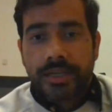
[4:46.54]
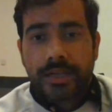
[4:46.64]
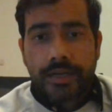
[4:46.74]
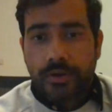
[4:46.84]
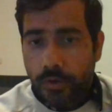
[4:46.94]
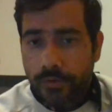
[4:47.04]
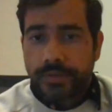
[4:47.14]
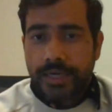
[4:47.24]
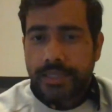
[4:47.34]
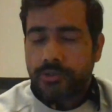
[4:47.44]
And of
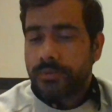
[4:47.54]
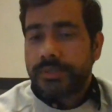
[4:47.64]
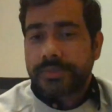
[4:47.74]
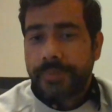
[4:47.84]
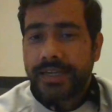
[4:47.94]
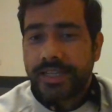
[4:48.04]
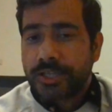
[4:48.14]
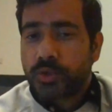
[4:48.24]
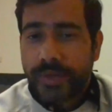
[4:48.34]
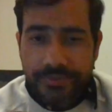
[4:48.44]
that, you will be
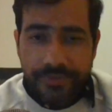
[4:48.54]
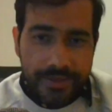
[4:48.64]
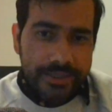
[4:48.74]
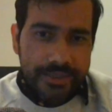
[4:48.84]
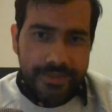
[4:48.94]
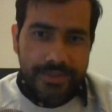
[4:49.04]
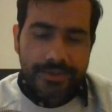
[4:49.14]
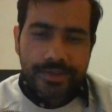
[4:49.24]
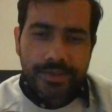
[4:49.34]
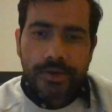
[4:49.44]
spending 2,500
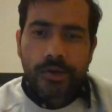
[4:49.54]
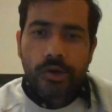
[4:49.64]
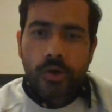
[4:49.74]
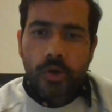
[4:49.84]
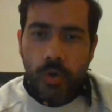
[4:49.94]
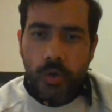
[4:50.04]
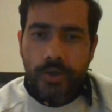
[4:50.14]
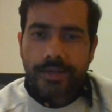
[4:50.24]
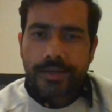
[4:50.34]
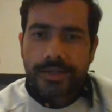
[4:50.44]

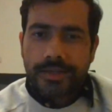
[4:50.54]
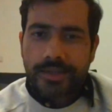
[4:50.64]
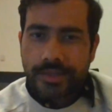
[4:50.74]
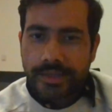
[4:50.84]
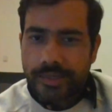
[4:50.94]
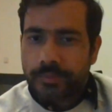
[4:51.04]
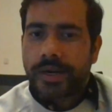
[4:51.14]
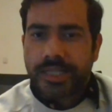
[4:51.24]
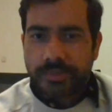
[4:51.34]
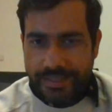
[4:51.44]
on an
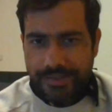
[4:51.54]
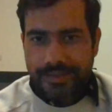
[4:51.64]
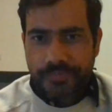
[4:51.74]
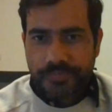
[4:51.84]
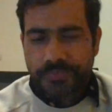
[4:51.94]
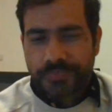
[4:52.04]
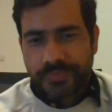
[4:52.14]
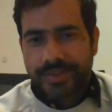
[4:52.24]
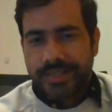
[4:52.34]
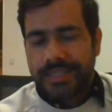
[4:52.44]
apartment,
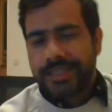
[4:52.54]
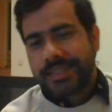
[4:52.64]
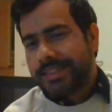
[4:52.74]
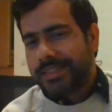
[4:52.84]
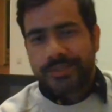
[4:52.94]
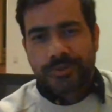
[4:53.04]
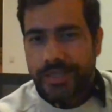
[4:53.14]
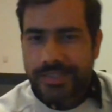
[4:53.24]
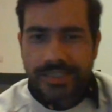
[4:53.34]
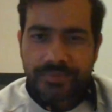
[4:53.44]
right? So
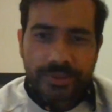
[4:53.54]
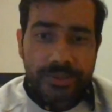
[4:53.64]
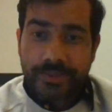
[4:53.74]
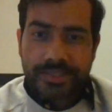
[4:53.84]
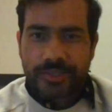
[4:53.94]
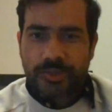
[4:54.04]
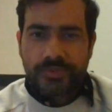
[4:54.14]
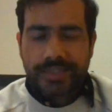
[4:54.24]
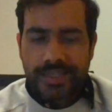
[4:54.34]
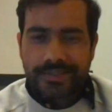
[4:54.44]
that's like 50% of
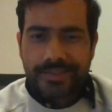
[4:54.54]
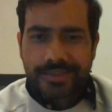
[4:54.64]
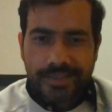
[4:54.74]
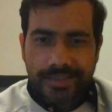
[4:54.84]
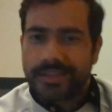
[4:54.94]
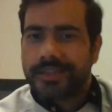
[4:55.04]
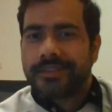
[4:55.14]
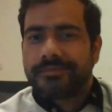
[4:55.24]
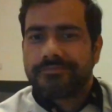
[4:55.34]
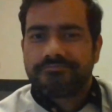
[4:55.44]
your salary. And
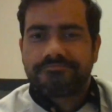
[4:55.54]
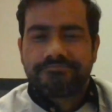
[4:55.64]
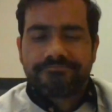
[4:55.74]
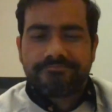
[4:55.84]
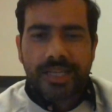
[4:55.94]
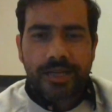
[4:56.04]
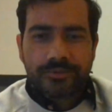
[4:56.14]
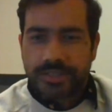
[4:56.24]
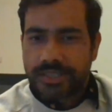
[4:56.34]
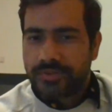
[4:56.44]
then,
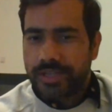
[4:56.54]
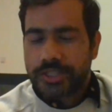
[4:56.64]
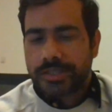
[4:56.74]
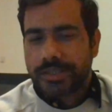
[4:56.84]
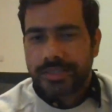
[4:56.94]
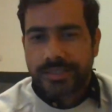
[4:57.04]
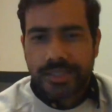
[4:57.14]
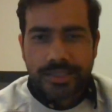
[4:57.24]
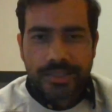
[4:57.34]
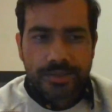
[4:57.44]
with the inflation,
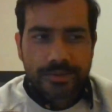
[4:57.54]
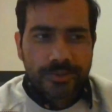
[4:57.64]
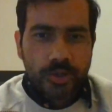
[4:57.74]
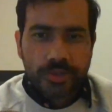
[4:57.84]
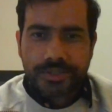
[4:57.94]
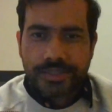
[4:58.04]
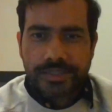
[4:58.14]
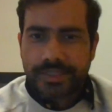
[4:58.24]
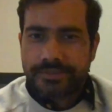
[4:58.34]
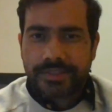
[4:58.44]
groceries
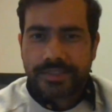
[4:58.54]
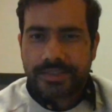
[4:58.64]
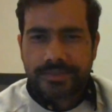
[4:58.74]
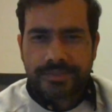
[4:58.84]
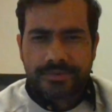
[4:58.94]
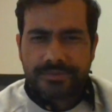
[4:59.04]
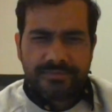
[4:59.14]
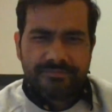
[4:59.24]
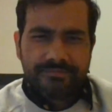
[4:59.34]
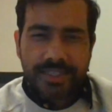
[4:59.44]
and everything,
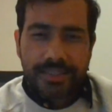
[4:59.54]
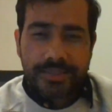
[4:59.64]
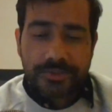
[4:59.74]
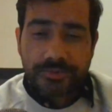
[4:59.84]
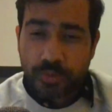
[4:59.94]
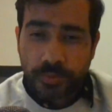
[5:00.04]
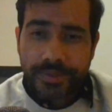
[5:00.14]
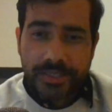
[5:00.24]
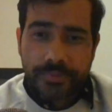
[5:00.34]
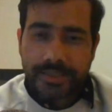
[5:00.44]
it's super
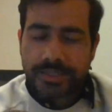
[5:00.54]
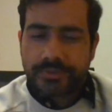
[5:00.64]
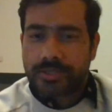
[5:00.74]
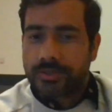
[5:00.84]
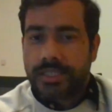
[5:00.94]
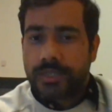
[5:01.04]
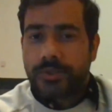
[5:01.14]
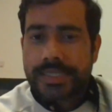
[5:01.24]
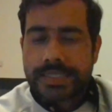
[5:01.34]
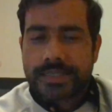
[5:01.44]
expensive actually
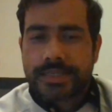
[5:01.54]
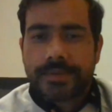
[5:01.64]
nowadays.